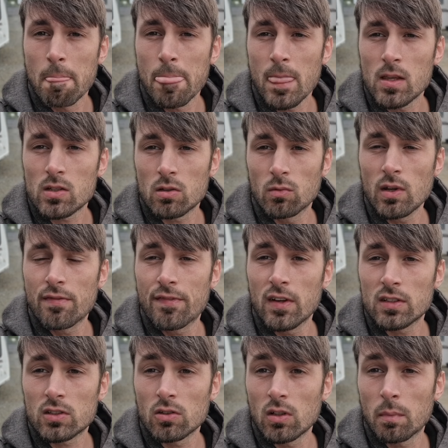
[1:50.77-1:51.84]
So we fit
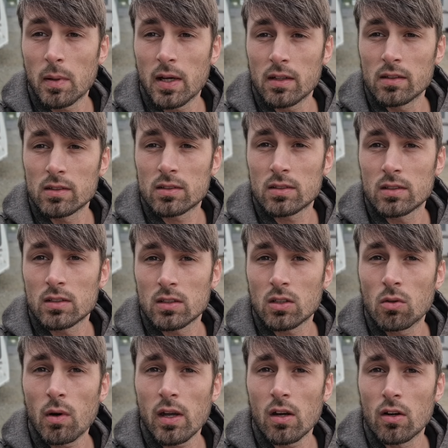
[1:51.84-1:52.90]
solar panels
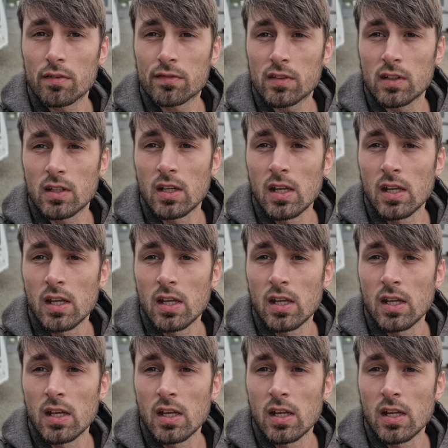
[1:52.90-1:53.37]
quite often,